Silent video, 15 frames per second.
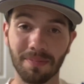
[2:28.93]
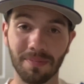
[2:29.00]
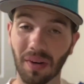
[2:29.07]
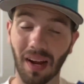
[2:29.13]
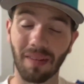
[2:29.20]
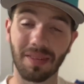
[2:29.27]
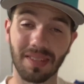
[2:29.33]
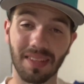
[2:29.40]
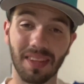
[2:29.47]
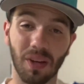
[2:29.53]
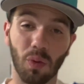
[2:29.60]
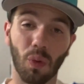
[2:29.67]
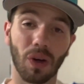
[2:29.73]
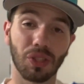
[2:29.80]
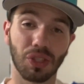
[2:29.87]
But obviously the
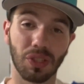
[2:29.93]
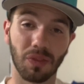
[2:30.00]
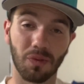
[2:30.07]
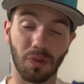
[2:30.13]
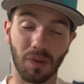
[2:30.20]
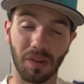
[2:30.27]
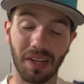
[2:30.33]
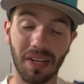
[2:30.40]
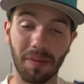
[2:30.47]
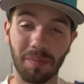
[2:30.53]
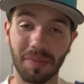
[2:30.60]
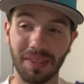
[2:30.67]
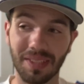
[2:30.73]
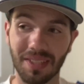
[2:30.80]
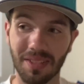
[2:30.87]
question for
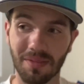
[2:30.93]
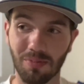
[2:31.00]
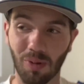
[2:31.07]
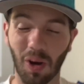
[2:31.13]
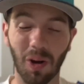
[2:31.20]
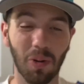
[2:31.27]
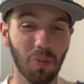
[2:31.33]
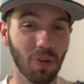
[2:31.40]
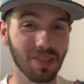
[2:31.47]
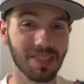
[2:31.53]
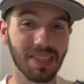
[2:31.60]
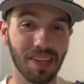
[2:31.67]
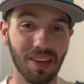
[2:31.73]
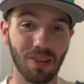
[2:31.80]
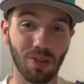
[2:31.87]
him is, well, what's
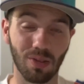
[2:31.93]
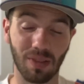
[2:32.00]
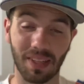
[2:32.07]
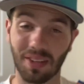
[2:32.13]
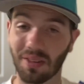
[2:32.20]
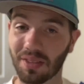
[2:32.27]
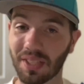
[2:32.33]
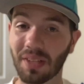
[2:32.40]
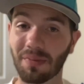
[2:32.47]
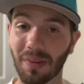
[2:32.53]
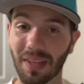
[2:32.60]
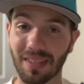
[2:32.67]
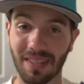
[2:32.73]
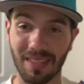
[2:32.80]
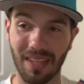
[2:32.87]
he going to look like on
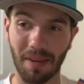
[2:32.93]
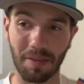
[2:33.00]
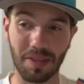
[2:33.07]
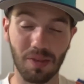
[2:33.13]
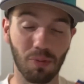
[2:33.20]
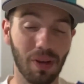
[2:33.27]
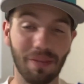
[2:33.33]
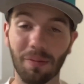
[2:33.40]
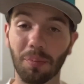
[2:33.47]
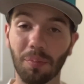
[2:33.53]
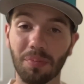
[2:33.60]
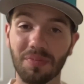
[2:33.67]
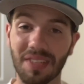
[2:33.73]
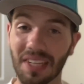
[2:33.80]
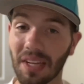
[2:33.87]
defense? Because obviously we haven't
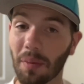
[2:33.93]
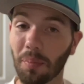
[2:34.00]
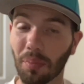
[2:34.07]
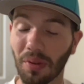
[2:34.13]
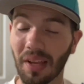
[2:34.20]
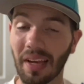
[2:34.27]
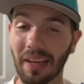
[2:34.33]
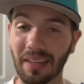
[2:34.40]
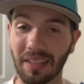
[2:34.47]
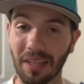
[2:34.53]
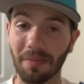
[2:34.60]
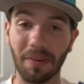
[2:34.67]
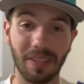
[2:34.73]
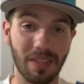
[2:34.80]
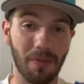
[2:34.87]
seen him play
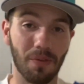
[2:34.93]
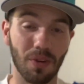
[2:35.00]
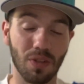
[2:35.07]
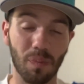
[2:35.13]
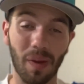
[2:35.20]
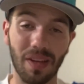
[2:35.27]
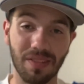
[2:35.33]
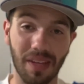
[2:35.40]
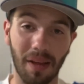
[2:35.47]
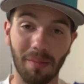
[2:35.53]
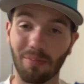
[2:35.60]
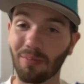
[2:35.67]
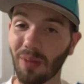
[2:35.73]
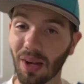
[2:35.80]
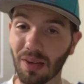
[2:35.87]
defense at first base yet.
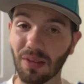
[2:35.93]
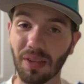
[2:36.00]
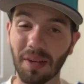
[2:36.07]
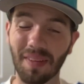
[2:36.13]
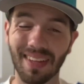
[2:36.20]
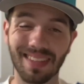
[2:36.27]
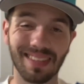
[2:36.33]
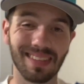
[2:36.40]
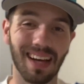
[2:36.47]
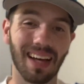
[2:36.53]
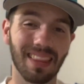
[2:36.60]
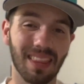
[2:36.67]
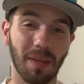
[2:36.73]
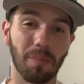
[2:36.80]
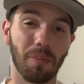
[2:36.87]
Luckily, it's
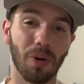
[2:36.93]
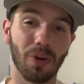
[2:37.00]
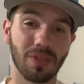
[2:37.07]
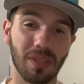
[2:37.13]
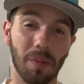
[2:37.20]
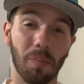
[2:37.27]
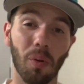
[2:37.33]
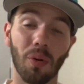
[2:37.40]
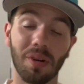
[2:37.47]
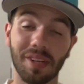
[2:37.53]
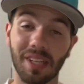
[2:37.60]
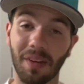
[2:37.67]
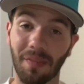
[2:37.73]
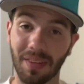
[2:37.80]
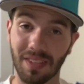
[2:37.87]
not the most important
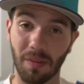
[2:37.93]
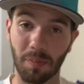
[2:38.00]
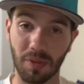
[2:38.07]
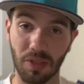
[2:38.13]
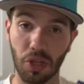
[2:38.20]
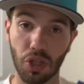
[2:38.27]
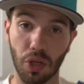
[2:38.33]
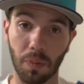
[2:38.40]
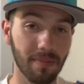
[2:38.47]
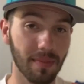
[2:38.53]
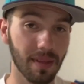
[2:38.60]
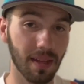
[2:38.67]
defensive position.